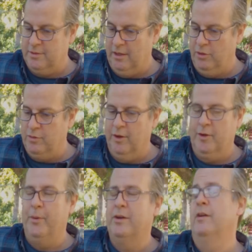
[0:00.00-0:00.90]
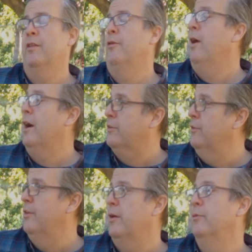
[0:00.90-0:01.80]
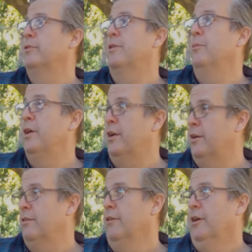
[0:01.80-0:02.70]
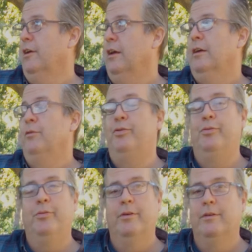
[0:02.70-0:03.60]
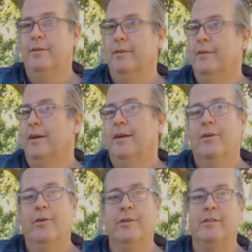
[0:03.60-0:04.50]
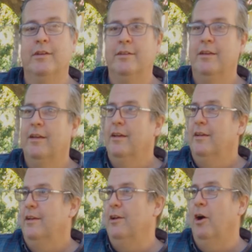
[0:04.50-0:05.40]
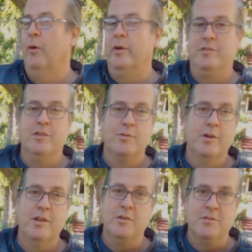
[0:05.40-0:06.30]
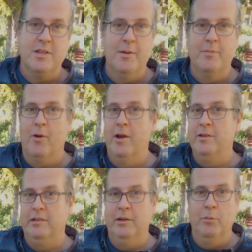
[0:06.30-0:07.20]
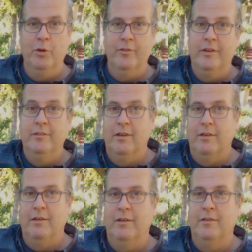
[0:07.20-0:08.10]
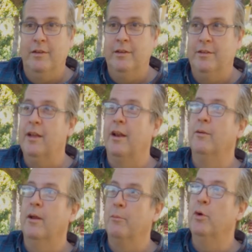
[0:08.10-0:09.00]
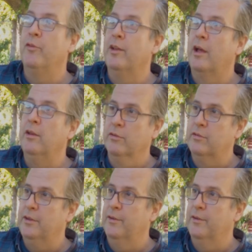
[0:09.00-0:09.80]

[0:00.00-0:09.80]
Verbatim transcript: And you talk about another actor that was committed. Mm-hmm. Chris yeah. did. He always just wanted to do something crazy in a movie. And he did it in a movie that you'll see